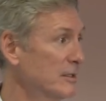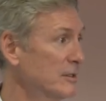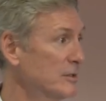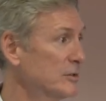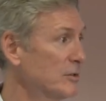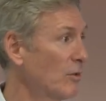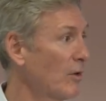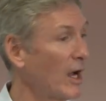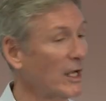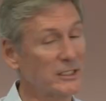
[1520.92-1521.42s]

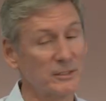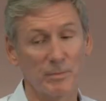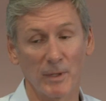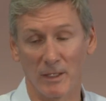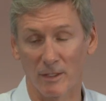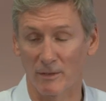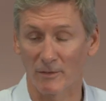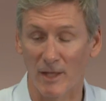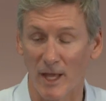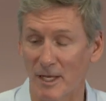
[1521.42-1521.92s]
So I
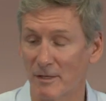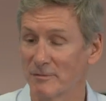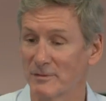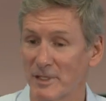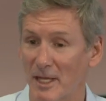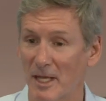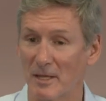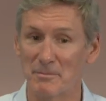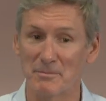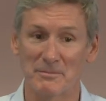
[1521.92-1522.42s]
spend a lot of
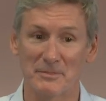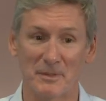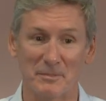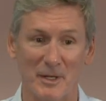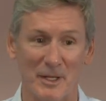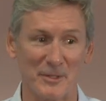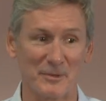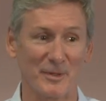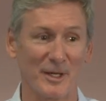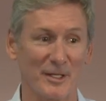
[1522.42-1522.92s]
time,
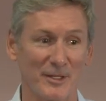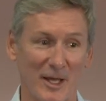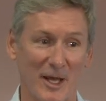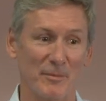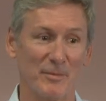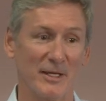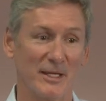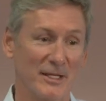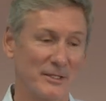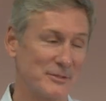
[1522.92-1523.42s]
by the way,
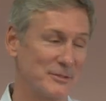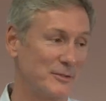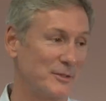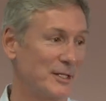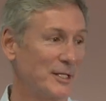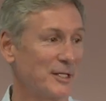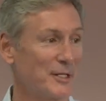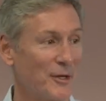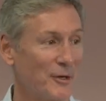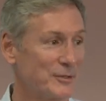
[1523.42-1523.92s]
lobbying as
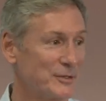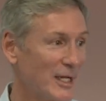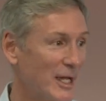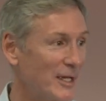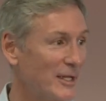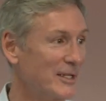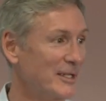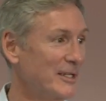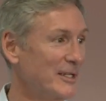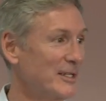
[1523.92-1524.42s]
Sunita knows.
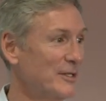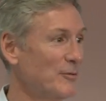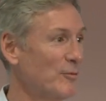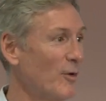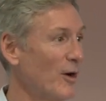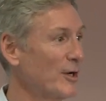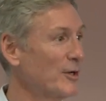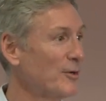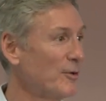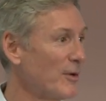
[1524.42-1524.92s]
I
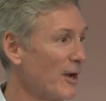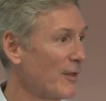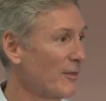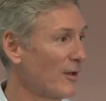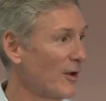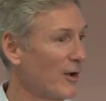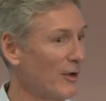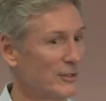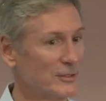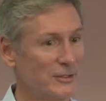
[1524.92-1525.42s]
wander around
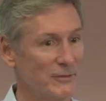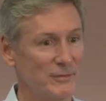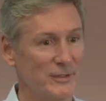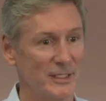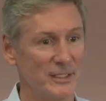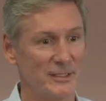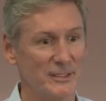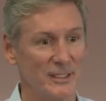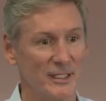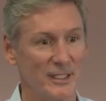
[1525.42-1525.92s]
the halls of
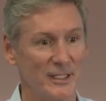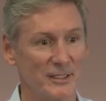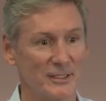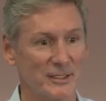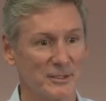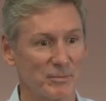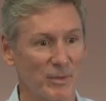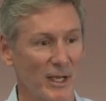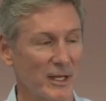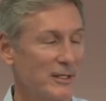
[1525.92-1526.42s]
DC
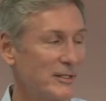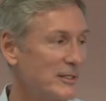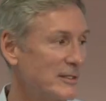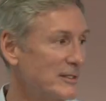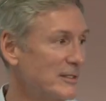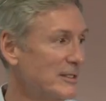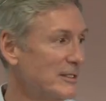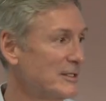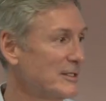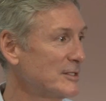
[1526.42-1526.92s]
despite
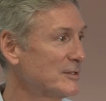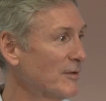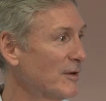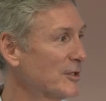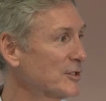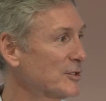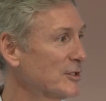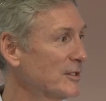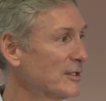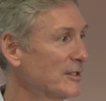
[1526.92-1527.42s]
the, the
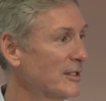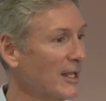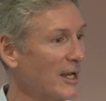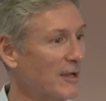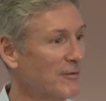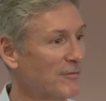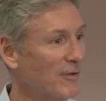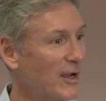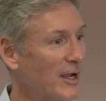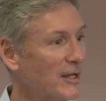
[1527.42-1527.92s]
dysfunction that
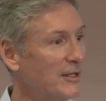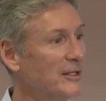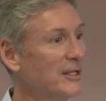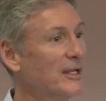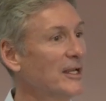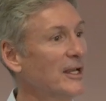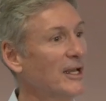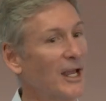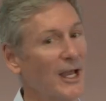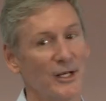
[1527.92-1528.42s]
I find
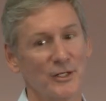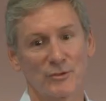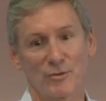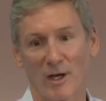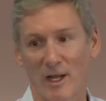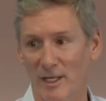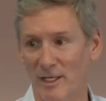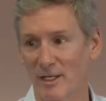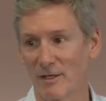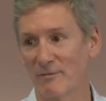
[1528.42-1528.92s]
and
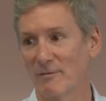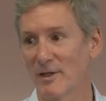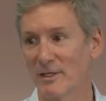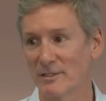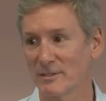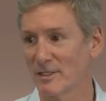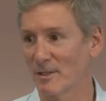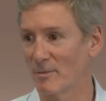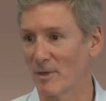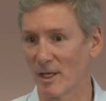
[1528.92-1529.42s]
try to
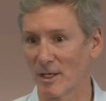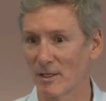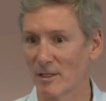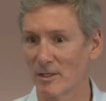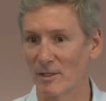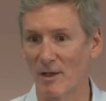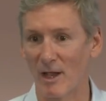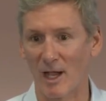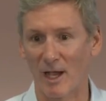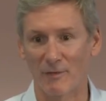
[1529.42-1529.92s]
convince them that
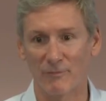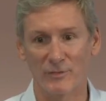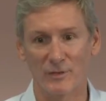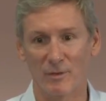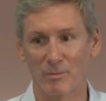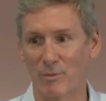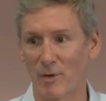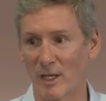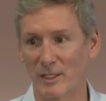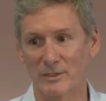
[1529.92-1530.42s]
you have
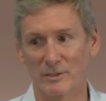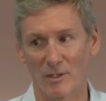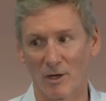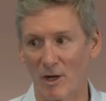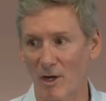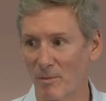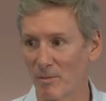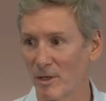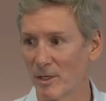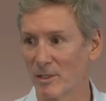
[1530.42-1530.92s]
to price
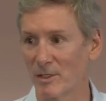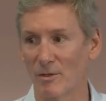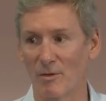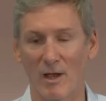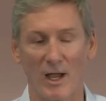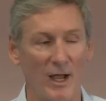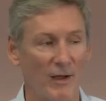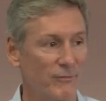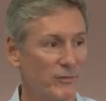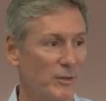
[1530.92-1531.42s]
carbon, you
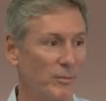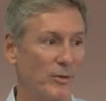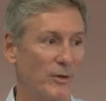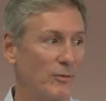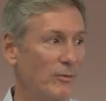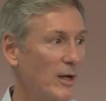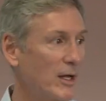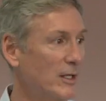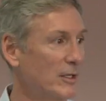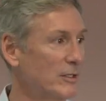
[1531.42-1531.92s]
have to
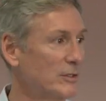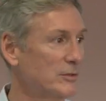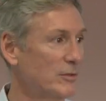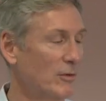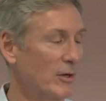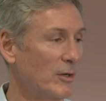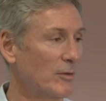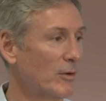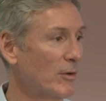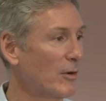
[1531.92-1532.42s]
put
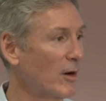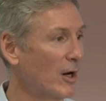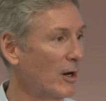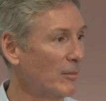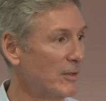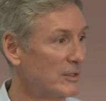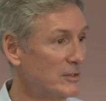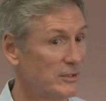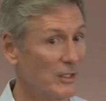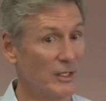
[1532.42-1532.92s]
regulatory
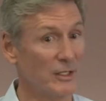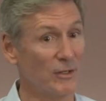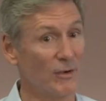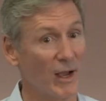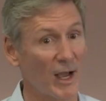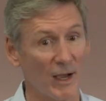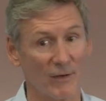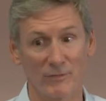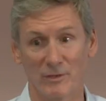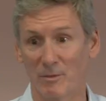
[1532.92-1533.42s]
requirements in, you
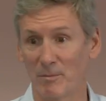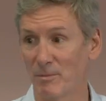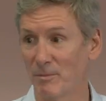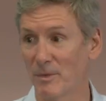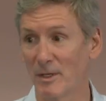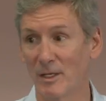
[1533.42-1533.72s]
have to